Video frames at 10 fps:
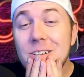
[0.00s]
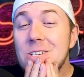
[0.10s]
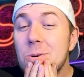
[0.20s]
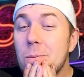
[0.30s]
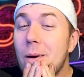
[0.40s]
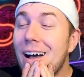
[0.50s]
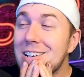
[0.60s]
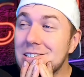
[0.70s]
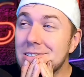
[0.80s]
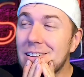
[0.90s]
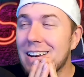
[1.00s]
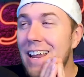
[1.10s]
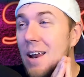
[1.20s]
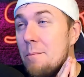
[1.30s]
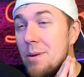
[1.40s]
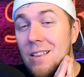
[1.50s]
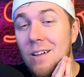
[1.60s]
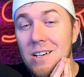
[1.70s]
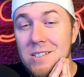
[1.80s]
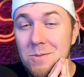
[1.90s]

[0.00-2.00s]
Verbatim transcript: you imagine? Like, not a big loss.